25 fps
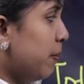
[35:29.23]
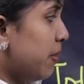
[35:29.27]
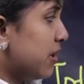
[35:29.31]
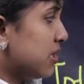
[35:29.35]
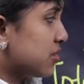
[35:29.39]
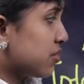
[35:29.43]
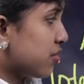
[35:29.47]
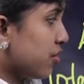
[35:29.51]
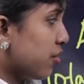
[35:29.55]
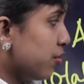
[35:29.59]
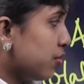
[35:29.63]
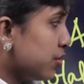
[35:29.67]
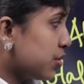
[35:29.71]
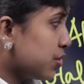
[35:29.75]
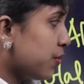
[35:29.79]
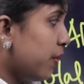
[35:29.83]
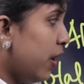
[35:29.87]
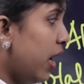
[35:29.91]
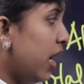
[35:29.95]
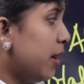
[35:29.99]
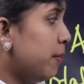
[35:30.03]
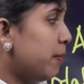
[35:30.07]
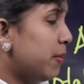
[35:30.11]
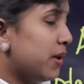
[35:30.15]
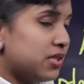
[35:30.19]
plus q
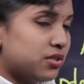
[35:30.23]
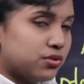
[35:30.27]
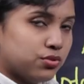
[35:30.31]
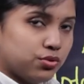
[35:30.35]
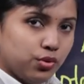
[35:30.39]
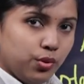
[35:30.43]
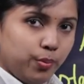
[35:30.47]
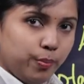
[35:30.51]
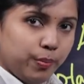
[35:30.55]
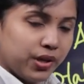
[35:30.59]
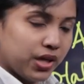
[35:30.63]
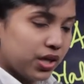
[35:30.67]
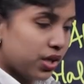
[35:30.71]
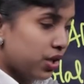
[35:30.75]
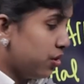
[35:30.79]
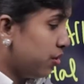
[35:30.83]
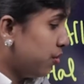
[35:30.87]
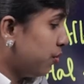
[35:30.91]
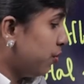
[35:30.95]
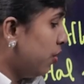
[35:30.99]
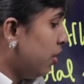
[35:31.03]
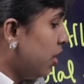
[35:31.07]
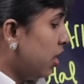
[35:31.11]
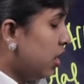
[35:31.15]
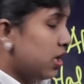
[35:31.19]
square plus
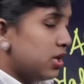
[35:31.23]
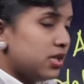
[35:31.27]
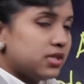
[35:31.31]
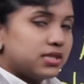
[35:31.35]
2pq